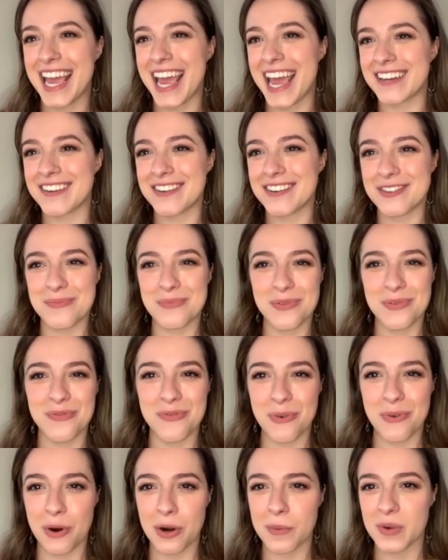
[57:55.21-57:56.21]
and other
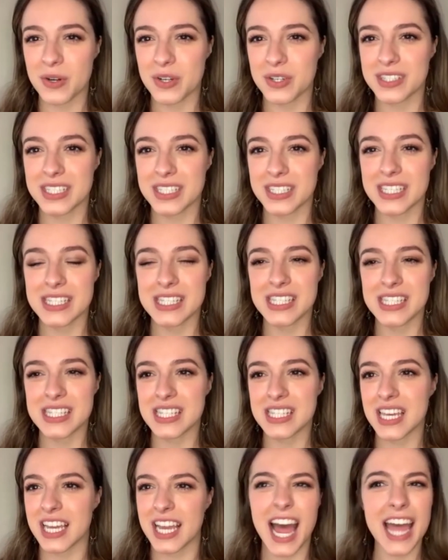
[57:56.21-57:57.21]
performers because he's
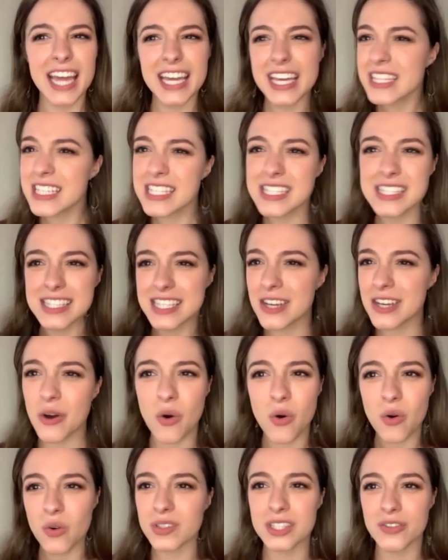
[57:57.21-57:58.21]
like, I get to see a
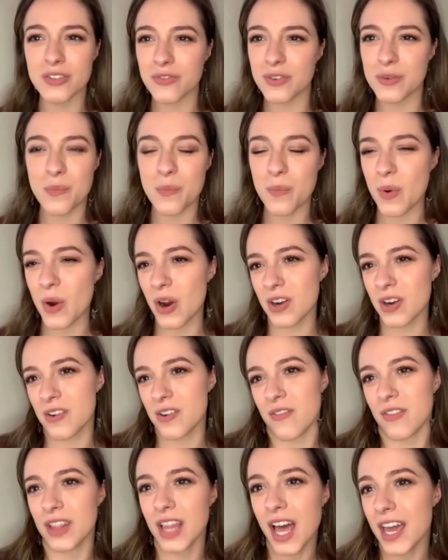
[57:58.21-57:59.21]
whole different part
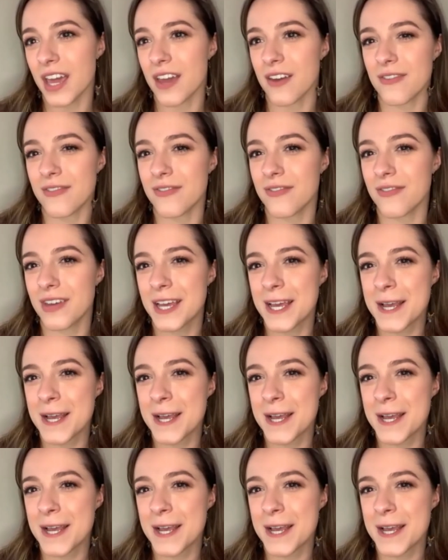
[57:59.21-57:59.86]
of life.